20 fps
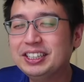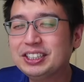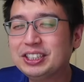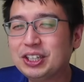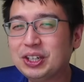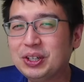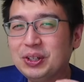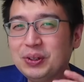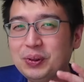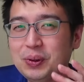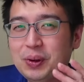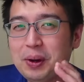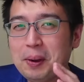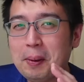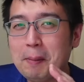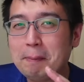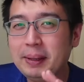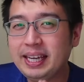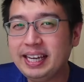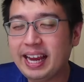So
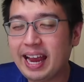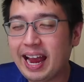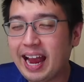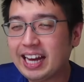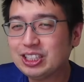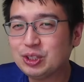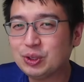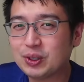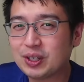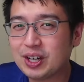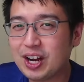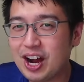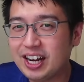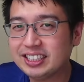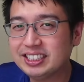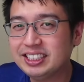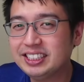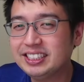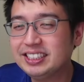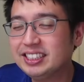be extra
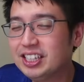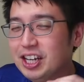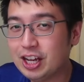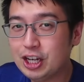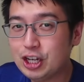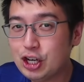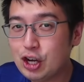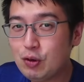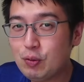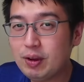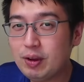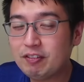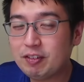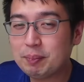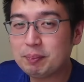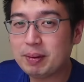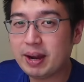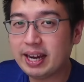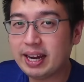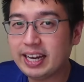cautious. No one
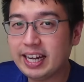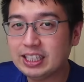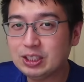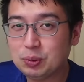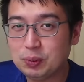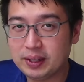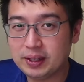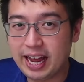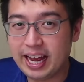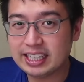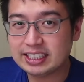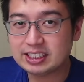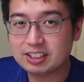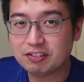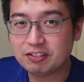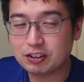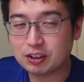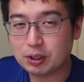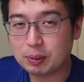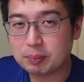from Binance will ask
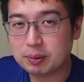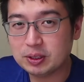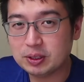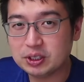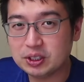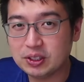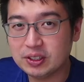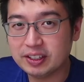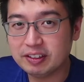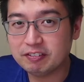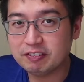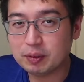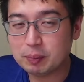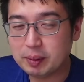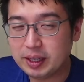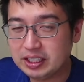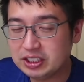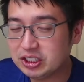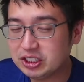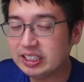for your personal
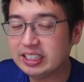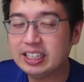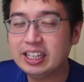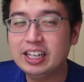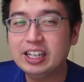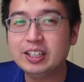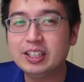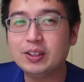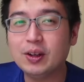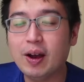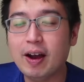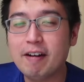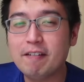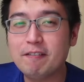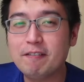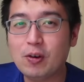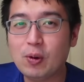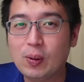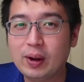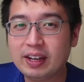information. To
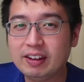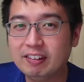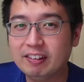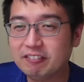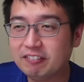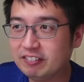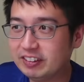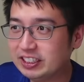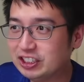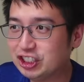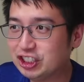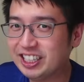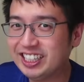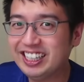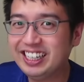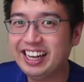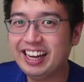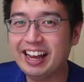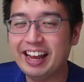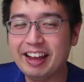avoid
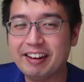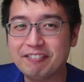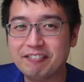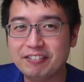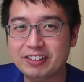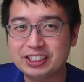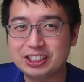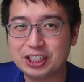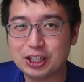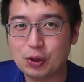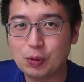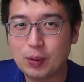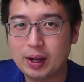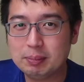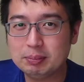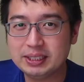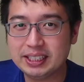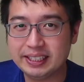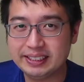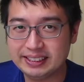phishing and phishing
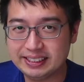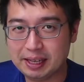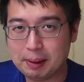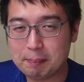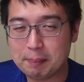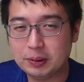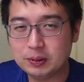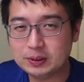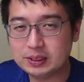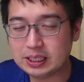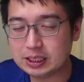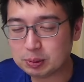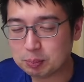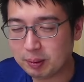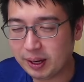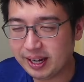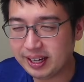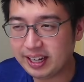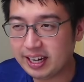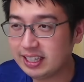websites that pose as
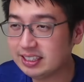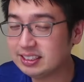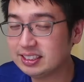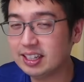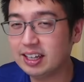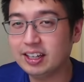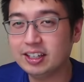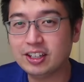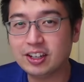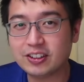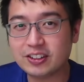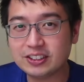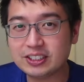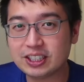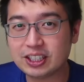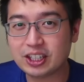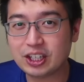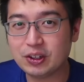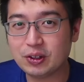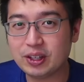Binance, another
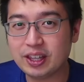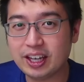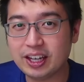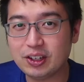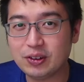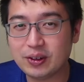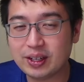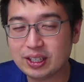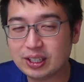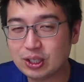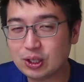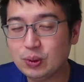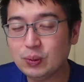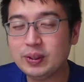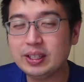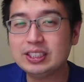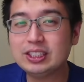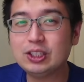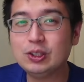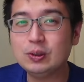secure thing you could do
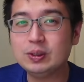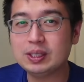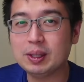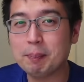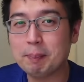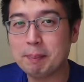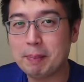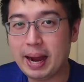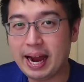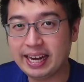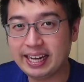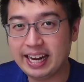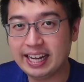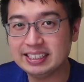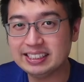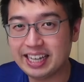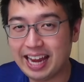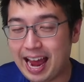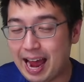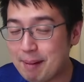is use the
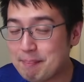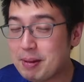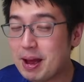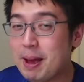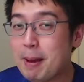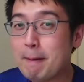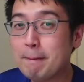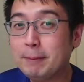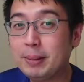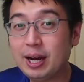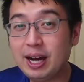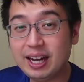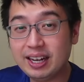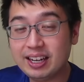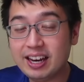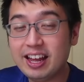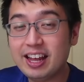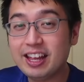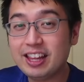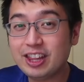Binance app,
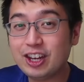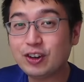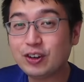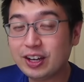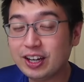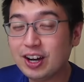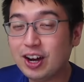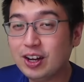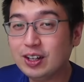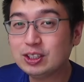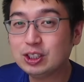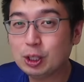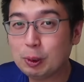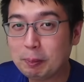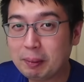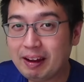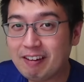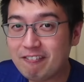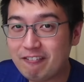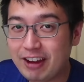but there can also
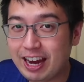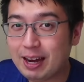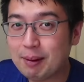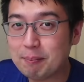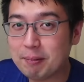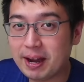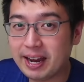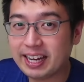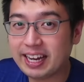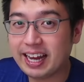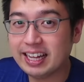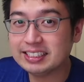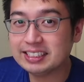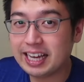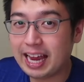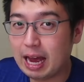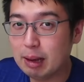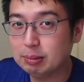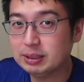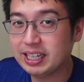be fake Binance
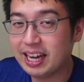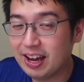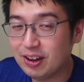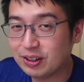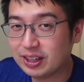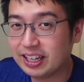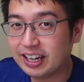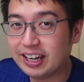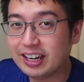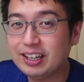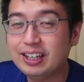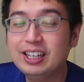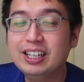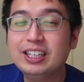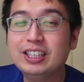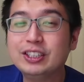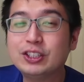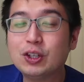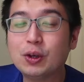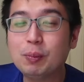apps out there,
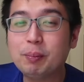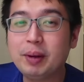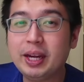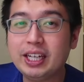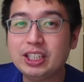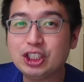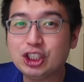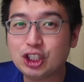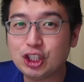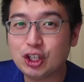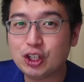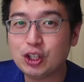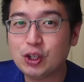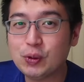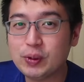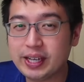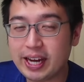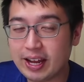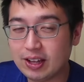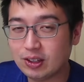so make sure
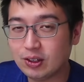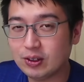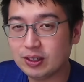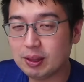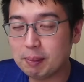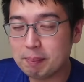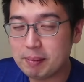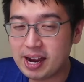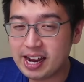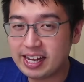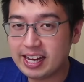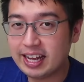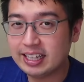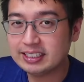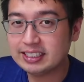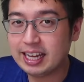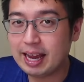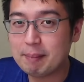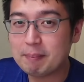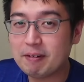you download the
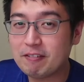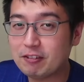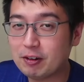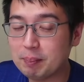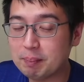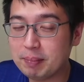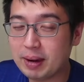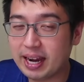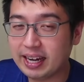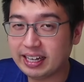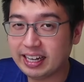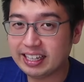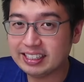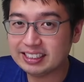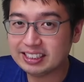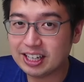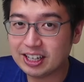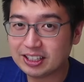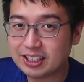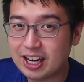Binance app from
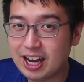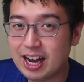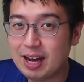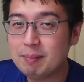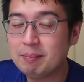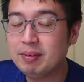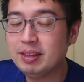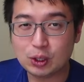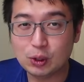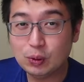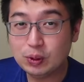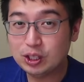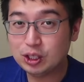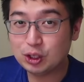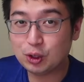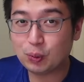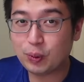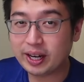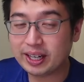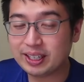Binance.com. Don't
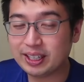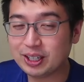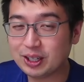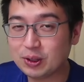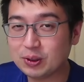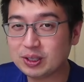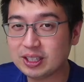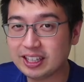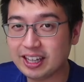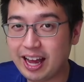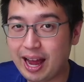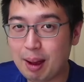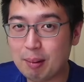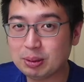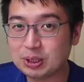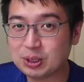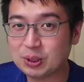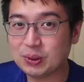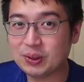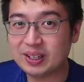directly go to the
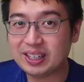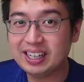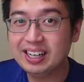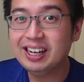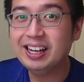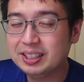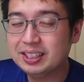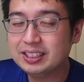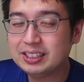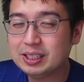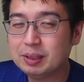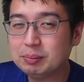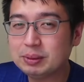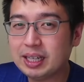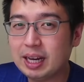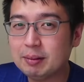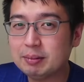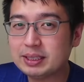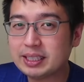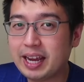App Store.
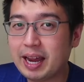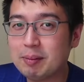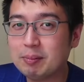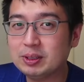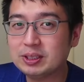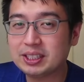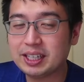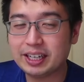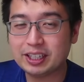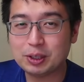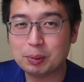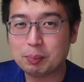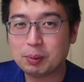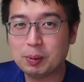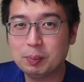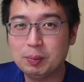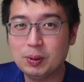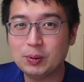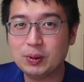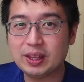Sometimes scammers like to
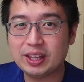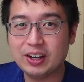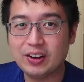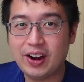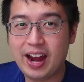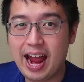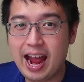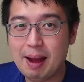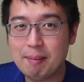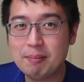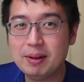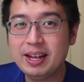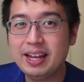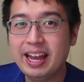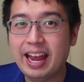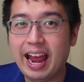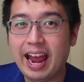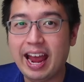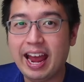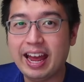promote their app
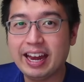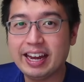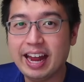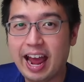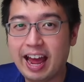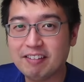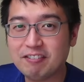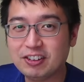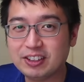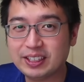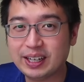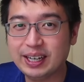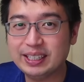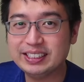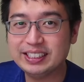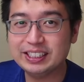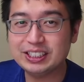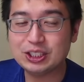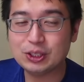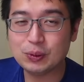and
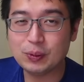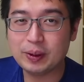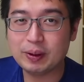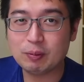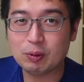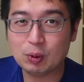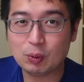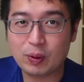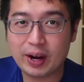advertise it so it will